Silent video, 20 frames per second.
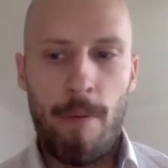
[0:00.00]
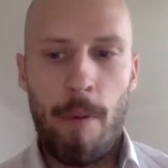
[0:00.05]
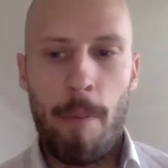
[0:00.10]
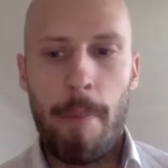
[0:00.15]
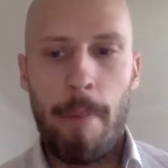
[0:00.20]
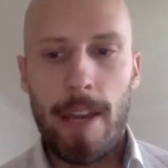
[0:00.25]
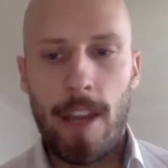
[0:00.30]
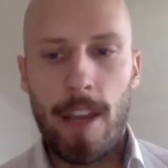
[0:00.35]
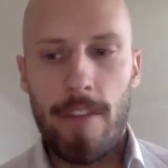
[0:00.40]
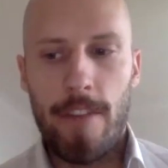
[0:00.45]
a
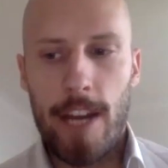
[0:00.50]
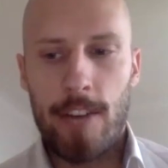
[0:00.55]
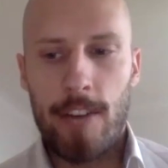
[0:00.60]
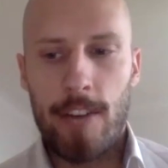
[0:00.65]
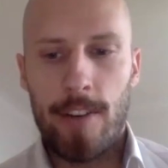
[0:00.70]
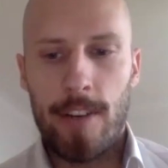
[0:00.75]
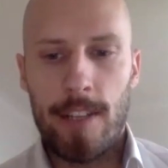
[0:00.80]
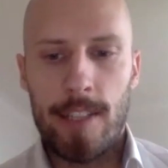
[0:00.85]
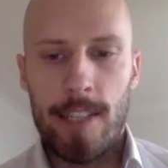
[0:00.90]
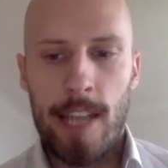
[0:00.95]

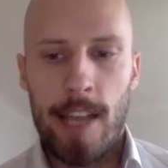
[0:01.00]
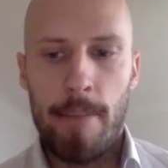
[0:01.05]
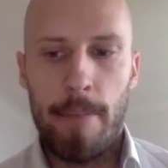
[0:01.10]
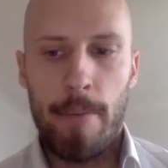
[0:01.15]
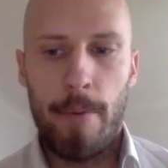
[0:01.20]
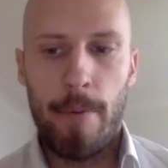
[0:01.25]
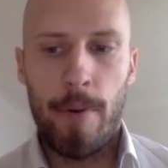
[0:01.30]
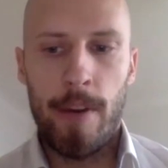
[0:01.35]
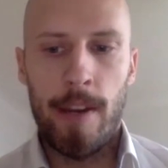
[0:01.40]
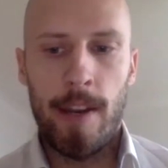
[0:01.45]
manufacturing
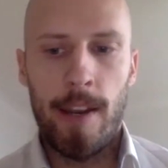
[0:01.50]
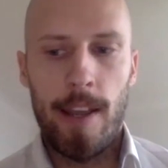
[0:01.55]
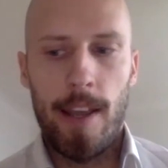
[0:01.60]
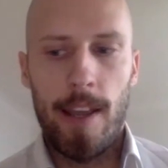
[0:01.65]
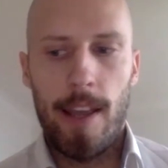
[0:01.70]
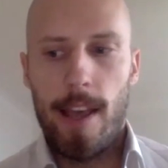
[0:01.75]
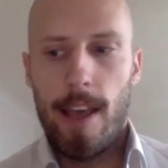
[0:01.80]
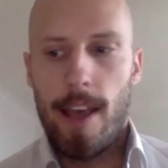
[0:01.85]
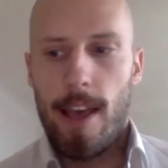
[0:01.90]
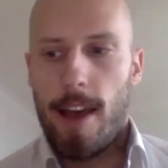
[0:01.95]
standpoint,
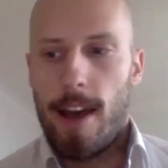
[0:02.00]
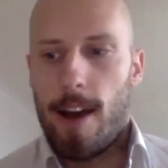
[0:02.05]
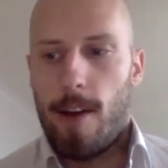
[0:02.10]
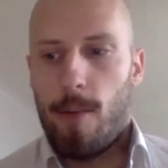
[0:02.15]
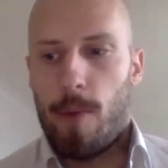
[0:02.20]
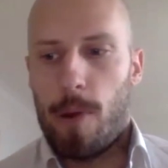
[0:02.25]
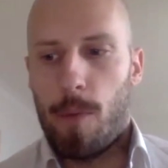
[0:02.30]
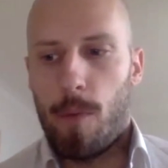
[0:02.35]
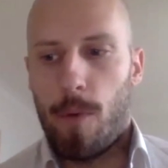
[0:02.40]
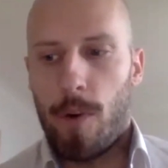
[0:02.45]

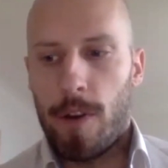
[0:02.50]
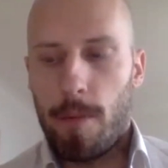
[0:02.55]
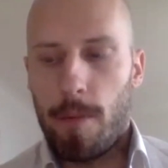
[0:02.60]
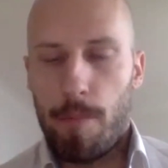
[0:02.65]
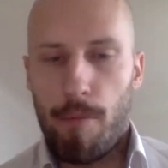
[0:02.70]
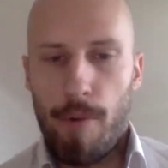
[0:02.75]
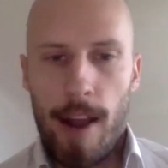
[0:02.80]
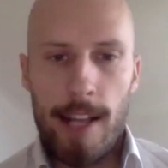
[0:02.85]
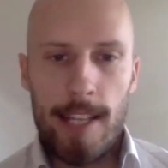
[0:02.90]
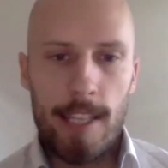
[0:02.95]
we want
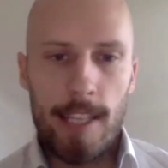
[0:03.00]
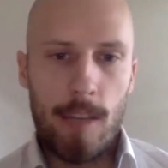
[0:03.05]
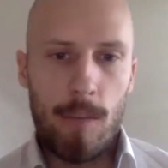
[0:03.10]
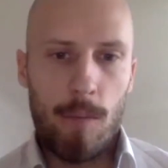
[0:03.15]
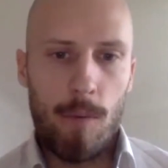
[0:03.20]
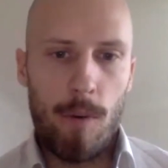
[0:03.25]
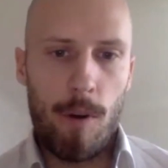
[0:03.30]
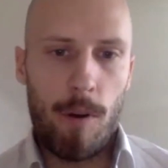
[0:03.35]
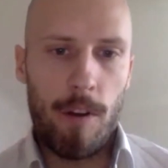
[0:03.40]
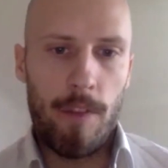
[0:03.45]
brands to
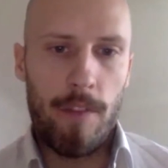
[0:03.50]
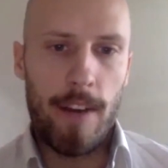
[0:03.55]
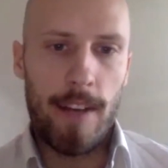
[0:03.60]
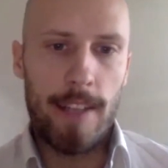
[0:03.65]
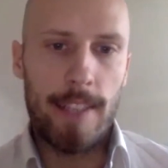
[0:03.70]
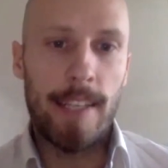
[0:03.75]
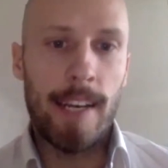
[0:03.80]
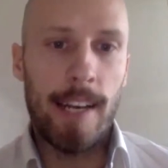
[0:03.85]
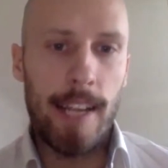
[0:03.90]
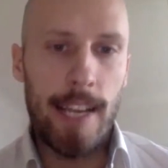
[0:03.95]
work with
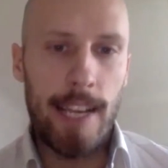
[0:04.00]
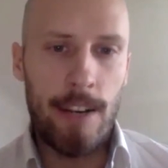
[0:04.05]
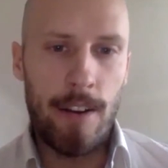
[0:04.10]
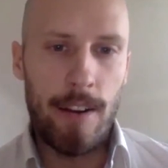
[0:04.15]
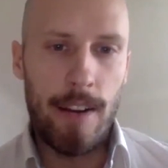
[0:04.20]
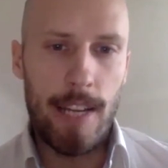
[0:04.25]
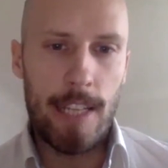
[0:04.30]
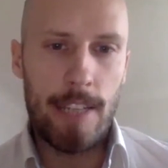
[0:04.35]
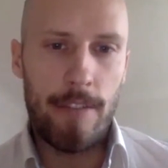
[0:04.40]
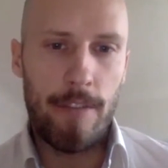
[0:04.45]
us and lean on
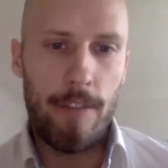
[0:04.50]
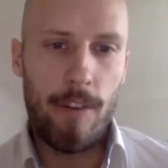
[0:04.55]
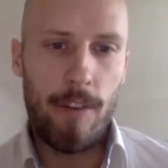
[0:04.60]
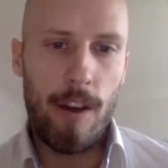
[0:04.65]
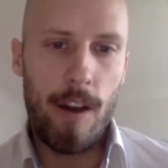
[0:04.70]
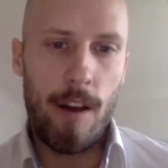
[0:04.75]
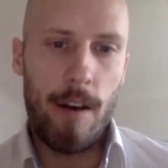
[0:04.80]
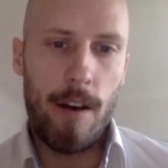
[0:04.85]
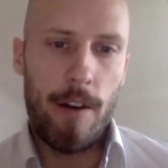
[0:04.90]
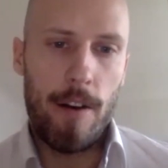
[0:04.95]
us for
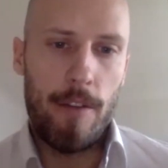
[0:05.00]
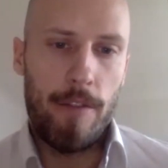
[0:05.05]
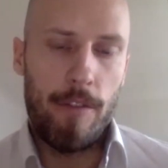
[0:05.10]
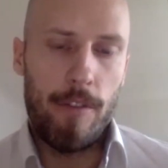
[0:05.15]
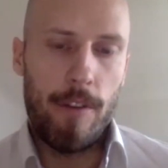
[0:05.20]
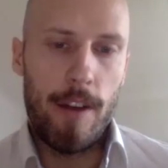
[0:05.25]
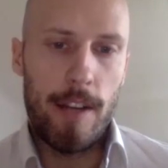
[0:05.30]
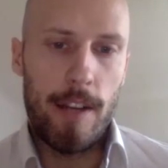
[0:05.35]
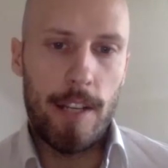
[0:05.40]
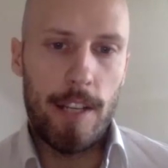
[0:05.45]
our
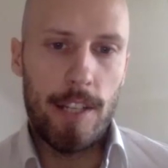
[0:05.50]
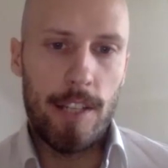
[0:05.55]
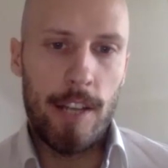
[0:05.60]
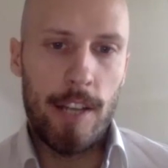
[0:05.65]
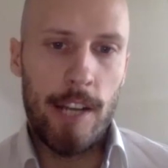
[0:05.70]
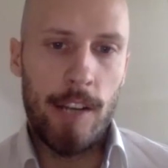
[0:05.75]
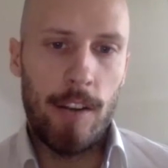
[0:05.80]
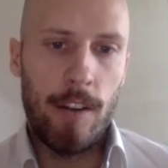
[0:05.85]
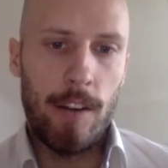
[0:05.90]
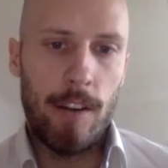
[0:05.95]
for our
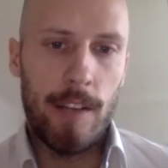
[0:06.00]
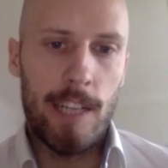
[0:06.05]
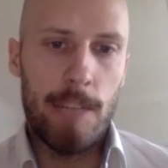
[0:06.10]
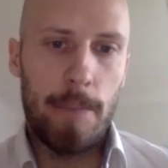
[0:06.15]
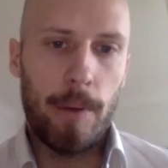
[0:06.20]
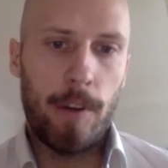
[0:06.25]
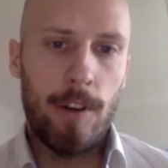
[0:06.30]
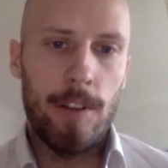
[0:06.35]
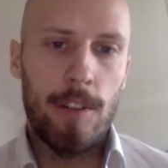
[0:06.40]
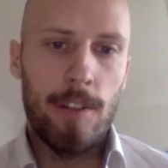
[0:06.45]
design knowledge
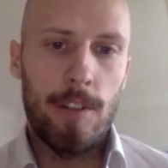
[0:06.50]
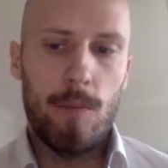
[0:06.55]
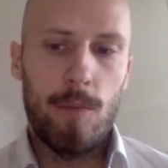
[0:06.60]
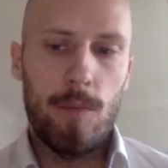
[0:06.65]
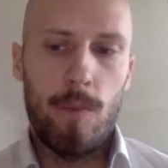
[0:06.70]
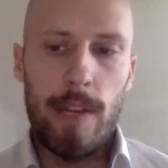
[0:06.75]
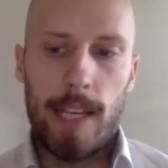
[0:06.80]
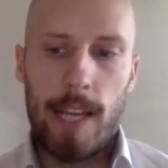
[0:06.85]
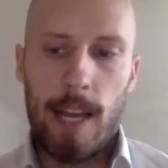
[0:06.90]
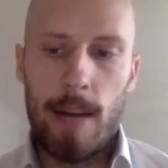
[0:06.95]
because
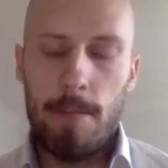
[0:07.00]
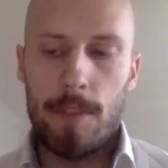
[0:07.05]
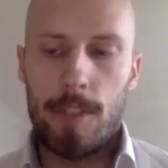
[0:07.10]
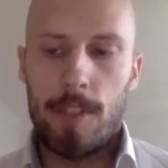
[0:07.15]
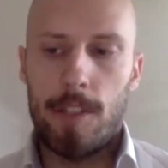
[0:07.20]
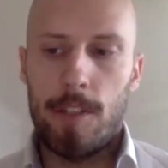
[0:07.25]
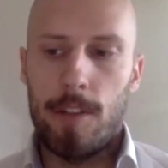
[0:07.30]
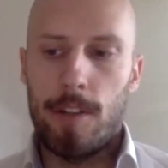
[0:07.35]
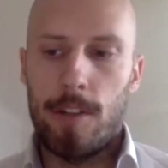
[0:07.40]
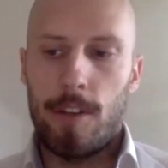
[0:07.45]
when it comes
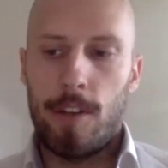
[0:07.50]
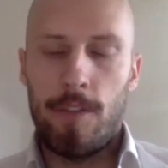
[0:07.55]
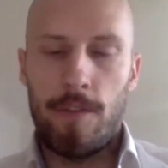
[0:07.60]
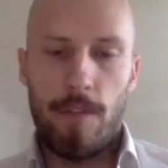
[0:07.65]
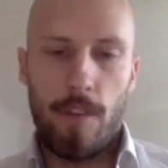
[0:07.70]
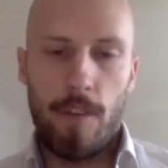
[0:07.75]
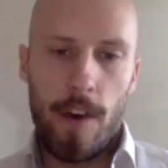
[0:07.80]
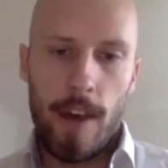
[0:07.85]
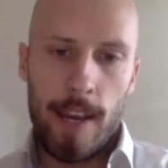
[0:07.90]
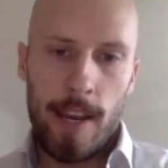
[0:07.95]
to
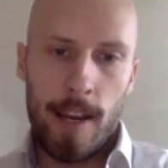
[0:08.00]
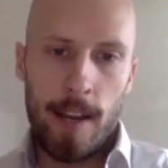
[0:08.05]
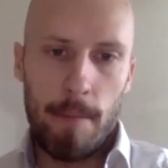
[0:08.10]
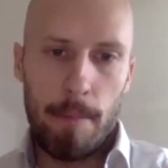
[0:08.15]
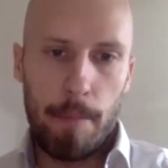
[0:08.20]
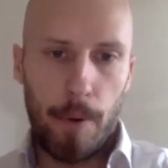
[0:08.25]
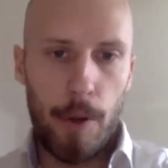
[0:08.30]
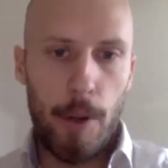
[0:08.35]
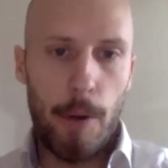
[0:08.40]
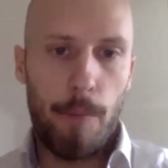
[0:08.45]
converting
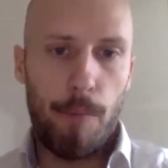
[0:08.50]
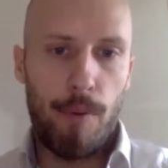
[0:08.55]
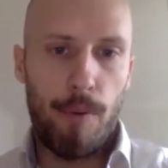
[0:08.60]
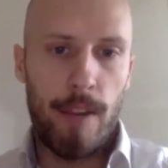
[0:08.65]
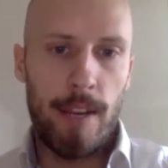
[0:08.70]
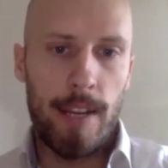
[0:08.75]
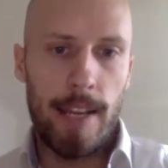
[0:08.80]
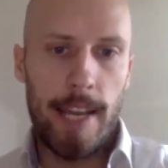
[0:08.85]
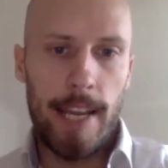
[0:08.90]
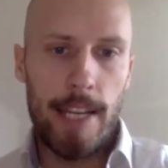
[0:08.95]

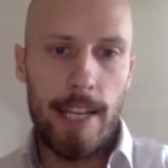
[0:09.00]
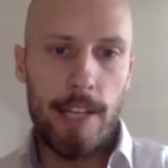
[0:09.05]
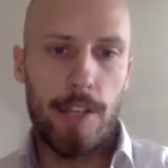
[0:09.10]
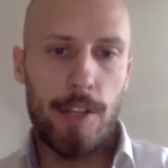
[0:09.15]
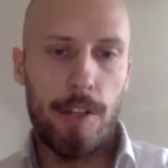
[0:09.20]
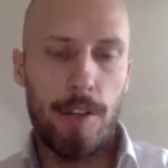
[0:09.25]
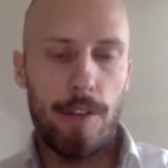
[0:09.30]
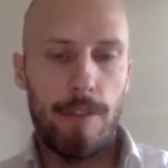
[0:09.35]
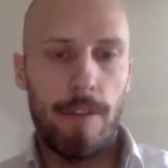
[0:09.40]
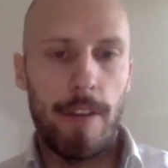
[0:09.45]
blueprint
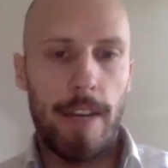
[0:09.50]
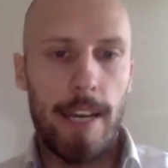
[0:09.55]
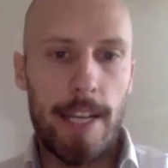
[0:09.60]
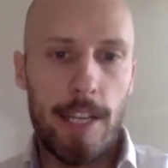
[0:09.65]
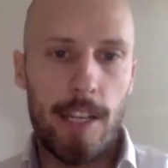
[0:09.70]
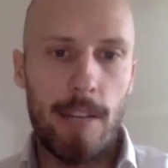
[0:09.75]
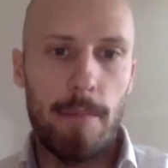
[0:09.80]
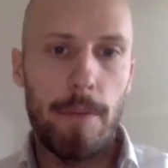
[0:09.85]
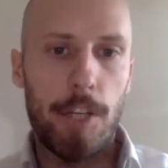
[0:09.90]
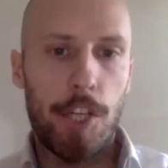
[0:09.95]
into
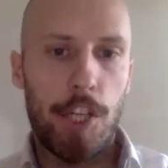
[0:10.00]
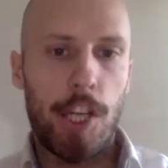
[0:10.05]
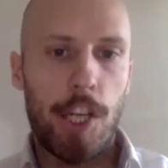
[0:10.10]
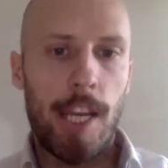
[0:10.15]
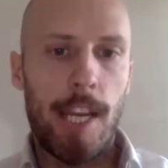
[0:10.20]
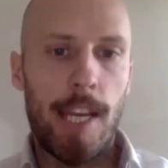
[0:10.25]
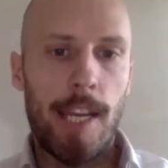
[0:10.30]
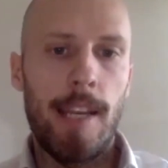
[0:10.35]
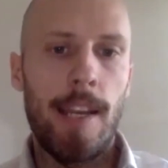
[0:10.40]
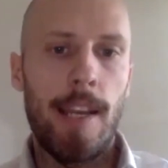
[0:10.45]
into
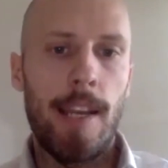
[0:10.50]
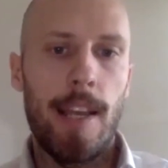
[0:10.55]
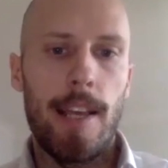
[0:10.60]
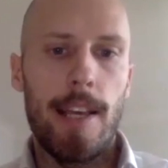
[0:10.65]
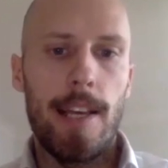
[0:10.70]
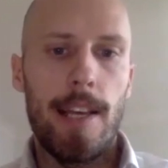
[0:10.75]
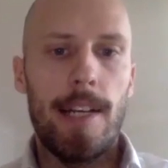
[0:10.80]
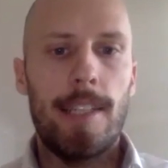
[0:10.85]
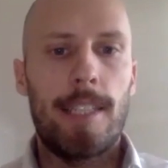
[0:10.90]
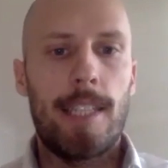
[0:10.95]
machine
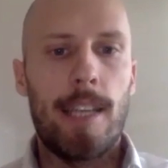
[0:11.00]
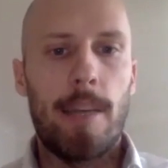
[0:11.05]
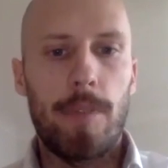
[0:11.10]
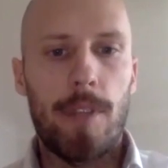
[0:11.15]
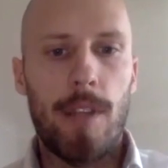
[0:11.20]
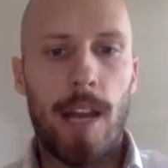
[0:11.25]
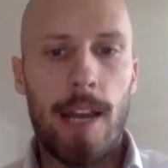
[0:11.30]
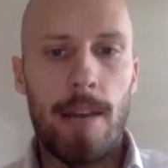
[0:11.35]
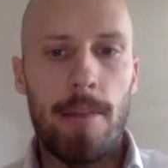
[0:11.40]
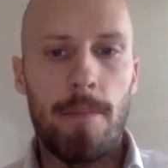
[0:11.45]

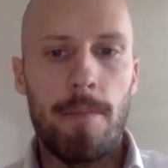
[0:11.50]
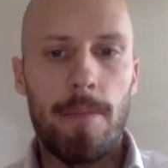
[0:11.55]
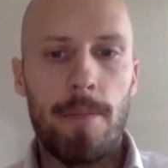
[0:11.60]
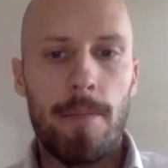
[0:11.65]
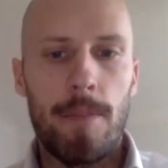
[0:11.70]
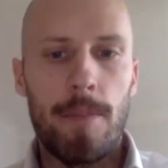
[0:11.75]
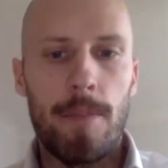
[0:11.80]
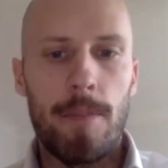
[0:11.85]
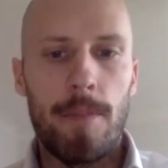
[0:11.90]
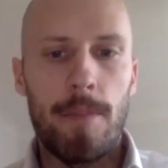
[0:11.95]

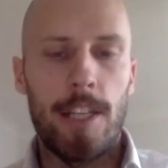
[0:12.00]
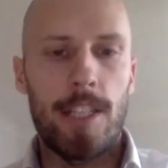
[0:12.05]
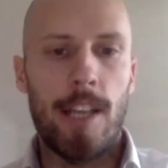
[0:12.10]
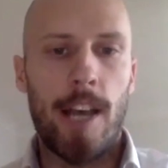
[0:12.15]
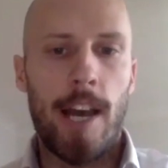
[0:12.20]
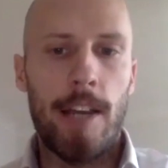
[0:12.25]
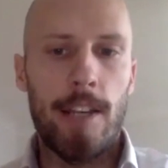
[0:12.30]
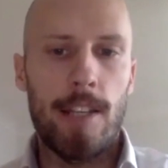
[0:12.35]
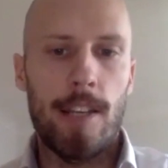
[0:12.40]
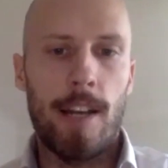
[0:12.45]
sometimes a
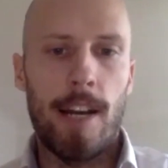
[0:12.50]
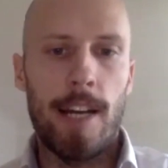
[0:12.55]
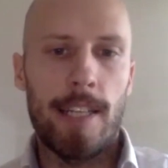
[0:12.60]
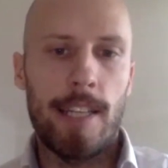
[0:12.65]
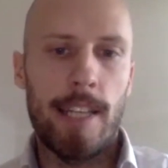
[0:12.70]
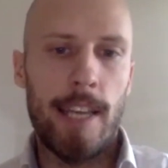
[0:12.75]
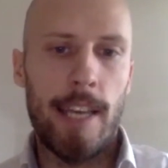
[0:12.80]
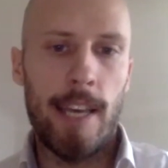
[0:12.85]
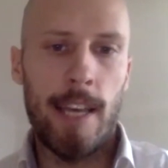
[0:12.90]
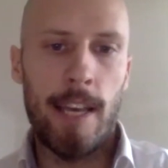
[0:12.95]
designer's
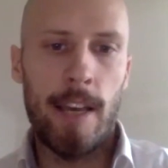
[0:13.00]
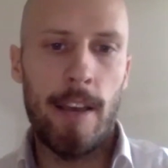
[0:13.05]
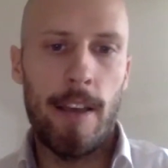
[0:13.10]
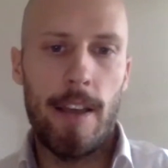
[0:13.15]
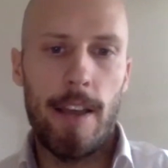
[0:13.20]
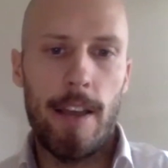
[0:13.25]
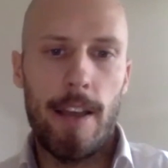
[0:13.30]
idea